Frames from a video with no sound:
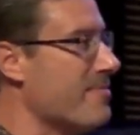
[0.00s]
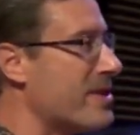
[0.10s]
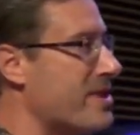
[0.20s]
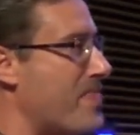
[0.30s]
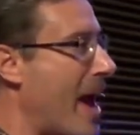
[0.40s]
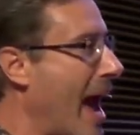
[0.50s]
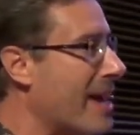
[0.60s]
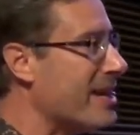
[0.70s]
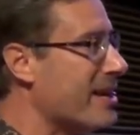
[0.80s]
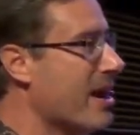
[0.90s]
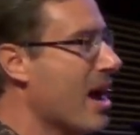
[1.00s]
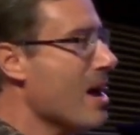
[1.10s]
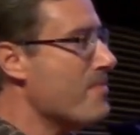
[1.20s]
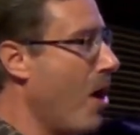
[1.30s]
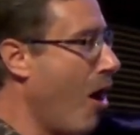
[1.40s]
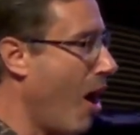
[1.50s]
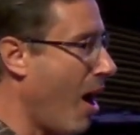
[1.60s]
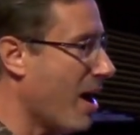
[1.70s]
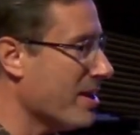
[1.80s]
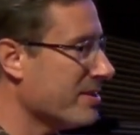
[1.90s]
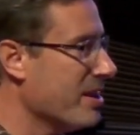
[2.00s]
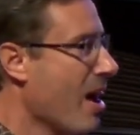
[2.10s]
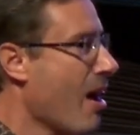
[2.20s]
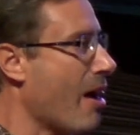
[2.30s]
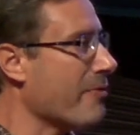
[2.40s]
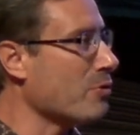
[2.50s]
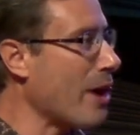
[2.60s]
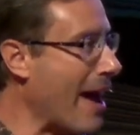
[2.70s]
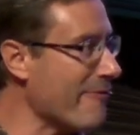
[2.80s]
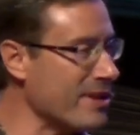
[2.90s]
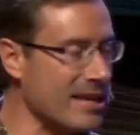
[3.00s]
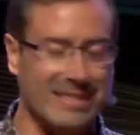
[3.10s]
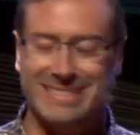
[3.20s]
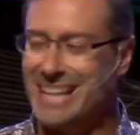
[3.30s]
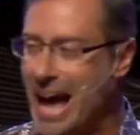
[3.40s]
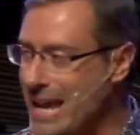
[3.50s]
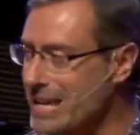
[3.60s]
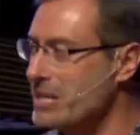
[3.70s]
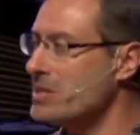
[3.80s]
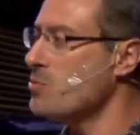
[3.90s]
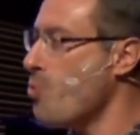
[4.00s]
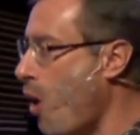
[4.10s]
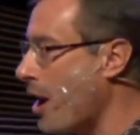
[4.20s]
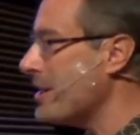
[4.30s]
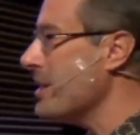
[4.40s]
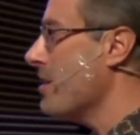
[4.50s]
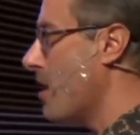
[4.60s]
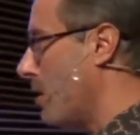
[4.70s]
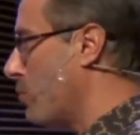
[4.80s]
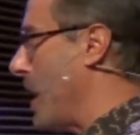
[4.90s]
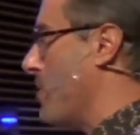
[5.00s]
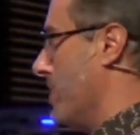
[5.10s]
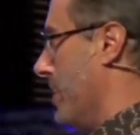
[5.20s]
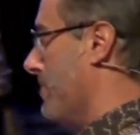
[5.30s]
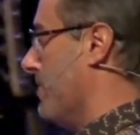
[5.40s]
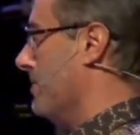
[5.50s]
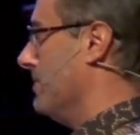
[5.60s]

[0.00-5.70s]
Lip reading: but the padding paws of ravenous lions walking around him.